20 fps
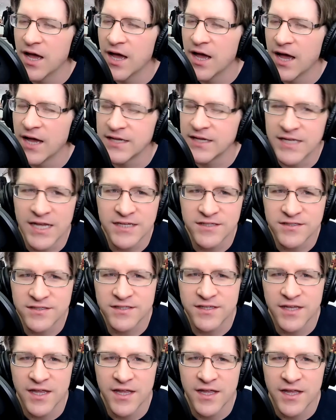I
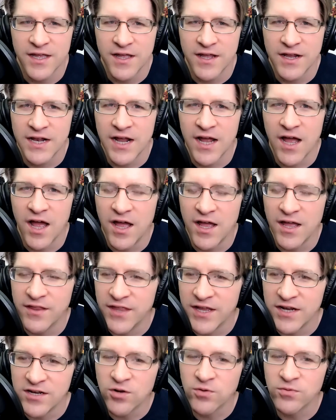guess,
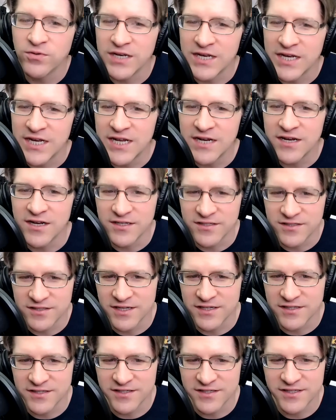they don't need us
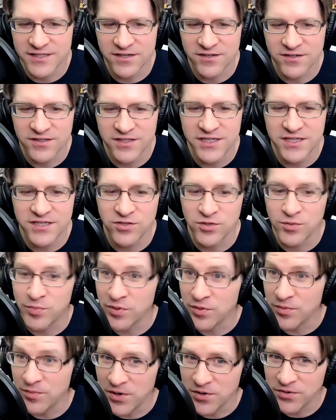necessarily to
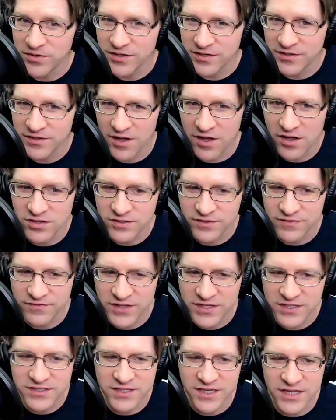promote all of
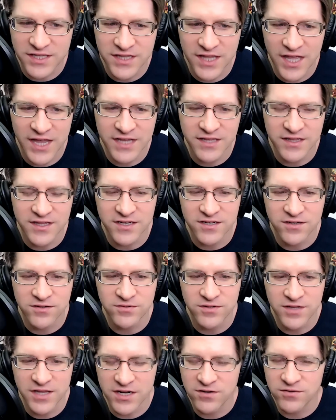this online. They
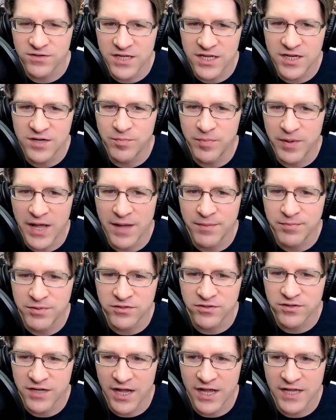don't need
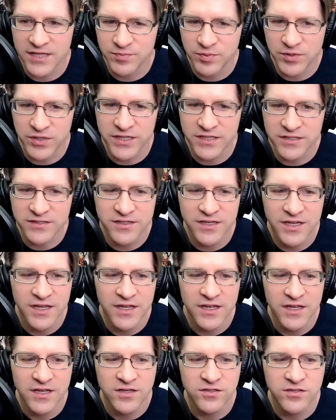popular cosplays
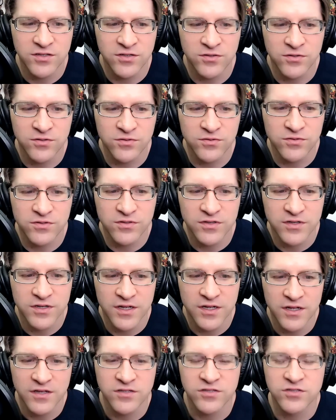to
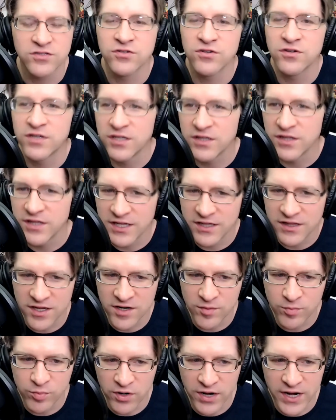circulate
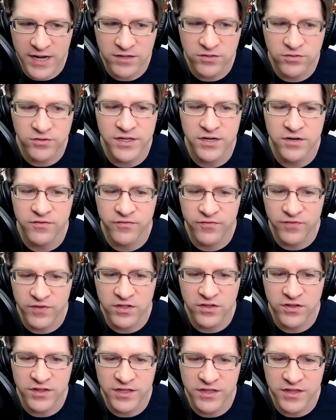their brand, or they don't
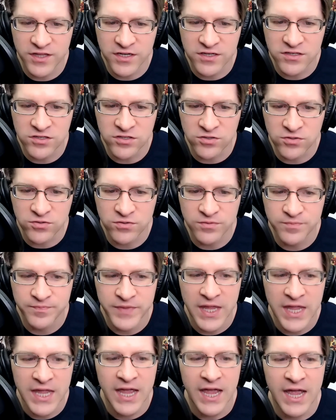feel that they do,
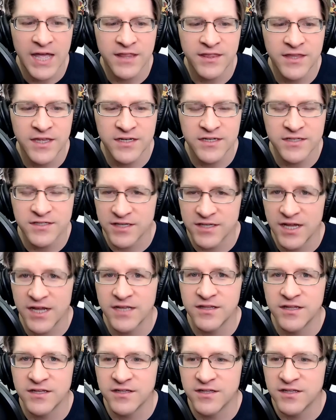and they
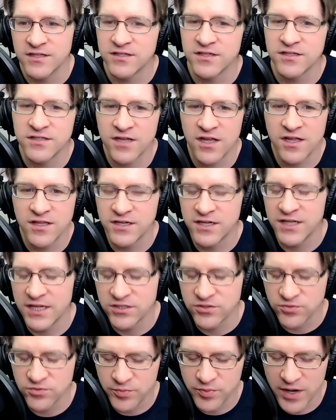decide that this is all
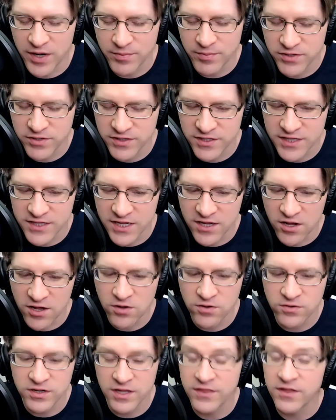intellectual property that they
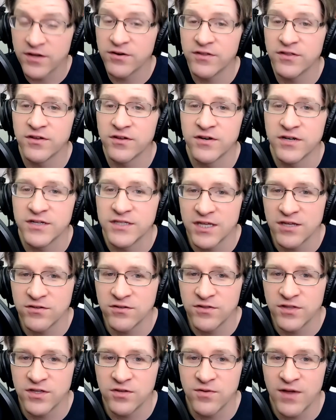own, and they're either going to tell
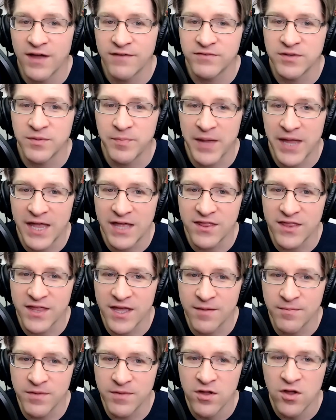you that you have to pay
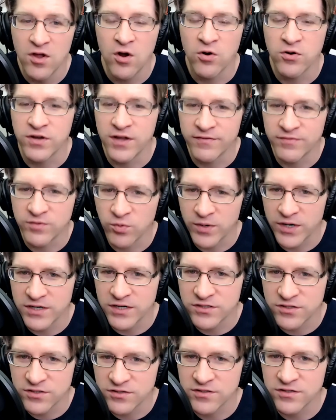them, or you have to wear a
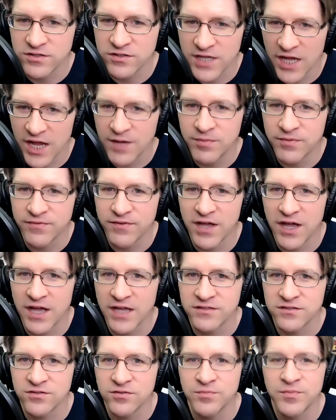certain type of
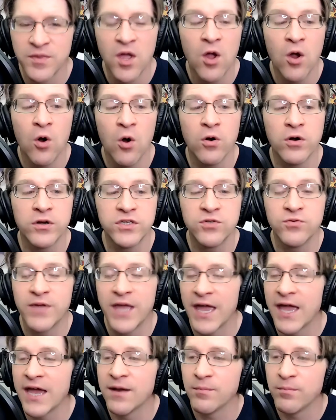costume, or you
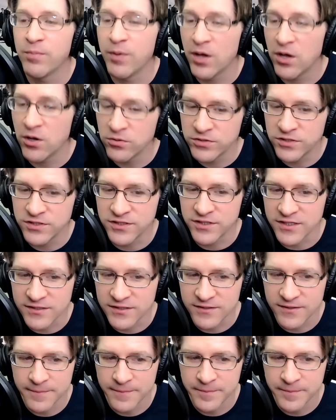can't post it.